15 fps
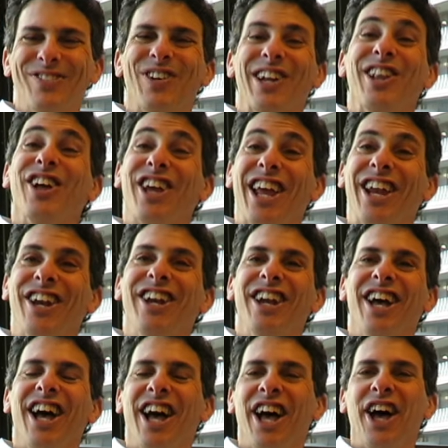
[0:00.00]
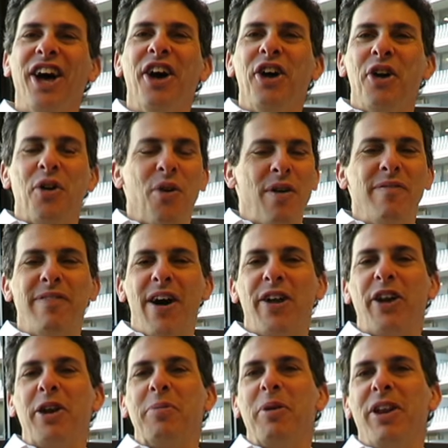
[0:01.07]
we're, looking. we haven't
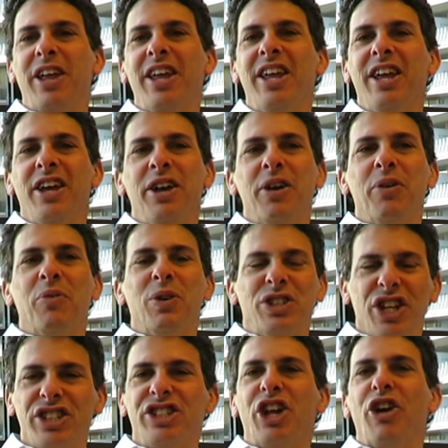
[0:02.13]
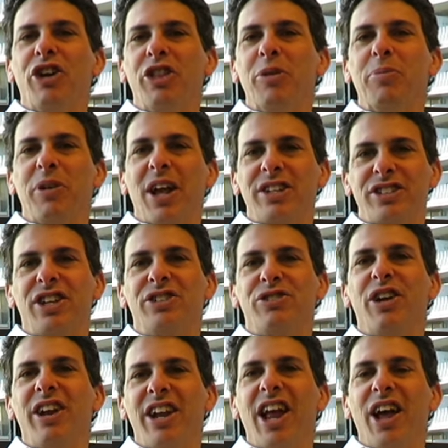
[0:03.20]
found anybody. We're just starting the process
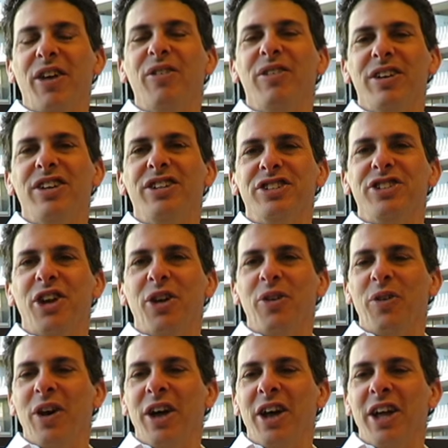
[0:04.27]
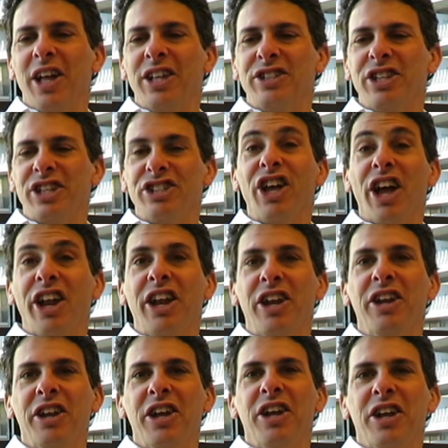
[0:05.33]
right now. So okay. it's
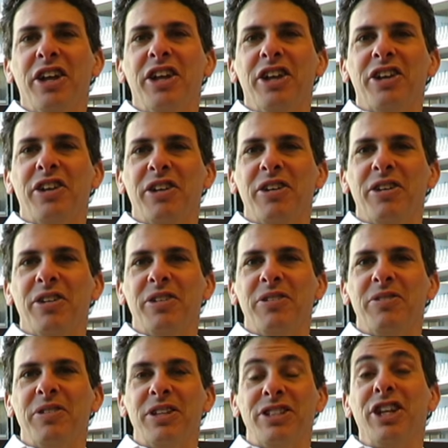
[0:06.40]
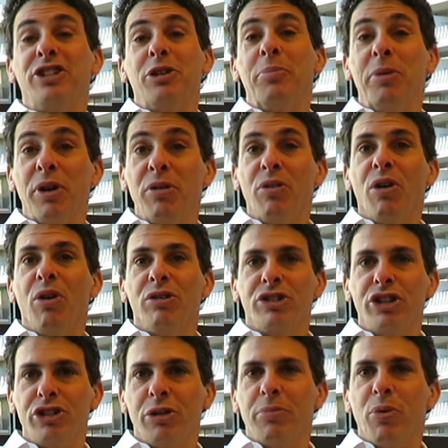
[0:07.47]
exciting uh, it's such a big role,
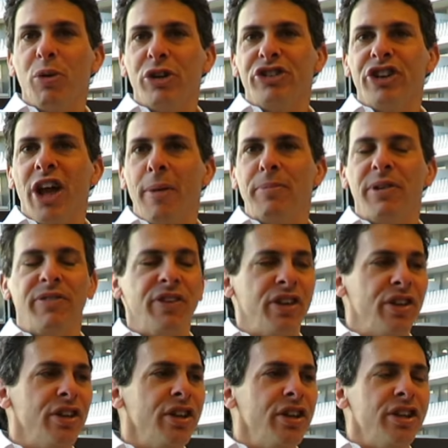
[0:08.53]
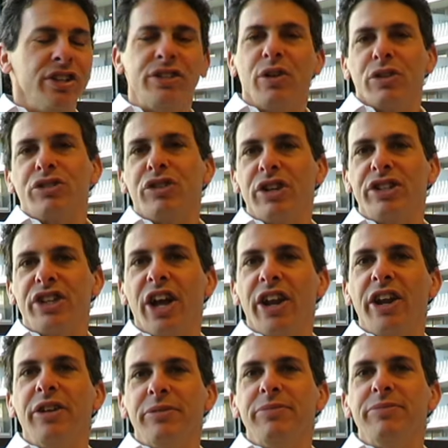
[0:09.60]
such an important job to fill. So it's really
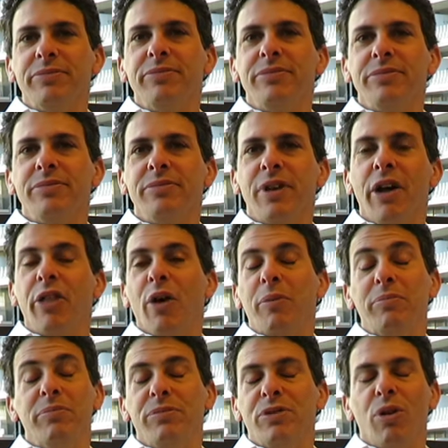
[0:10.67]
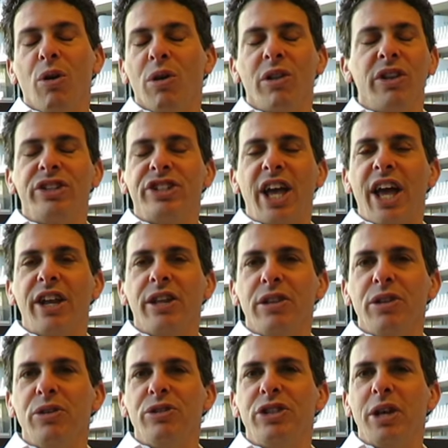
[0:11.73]
exciting. Although I'm totally sad to
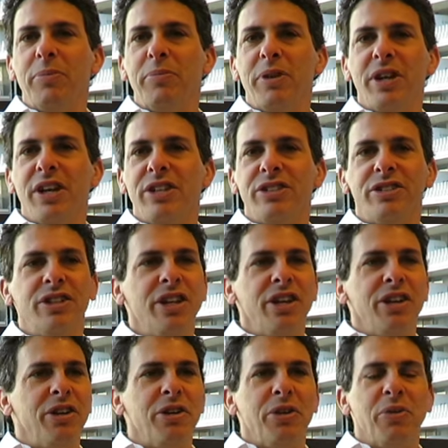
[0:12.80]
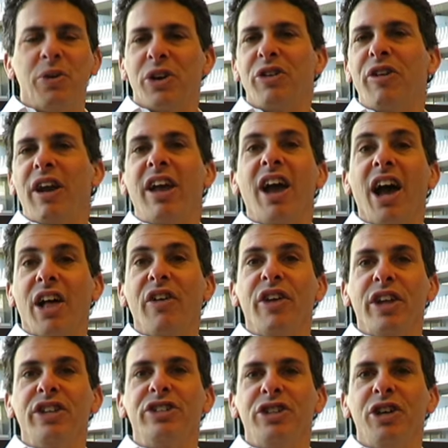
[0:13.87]
lose him because we're great
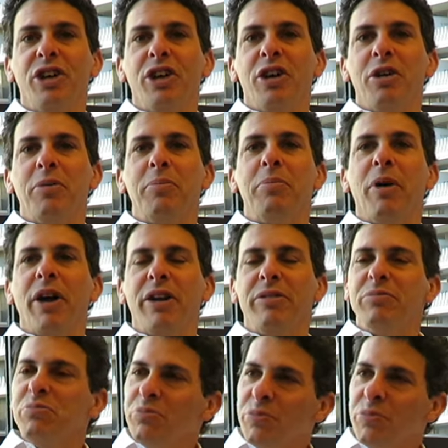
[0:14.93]
colleagues, but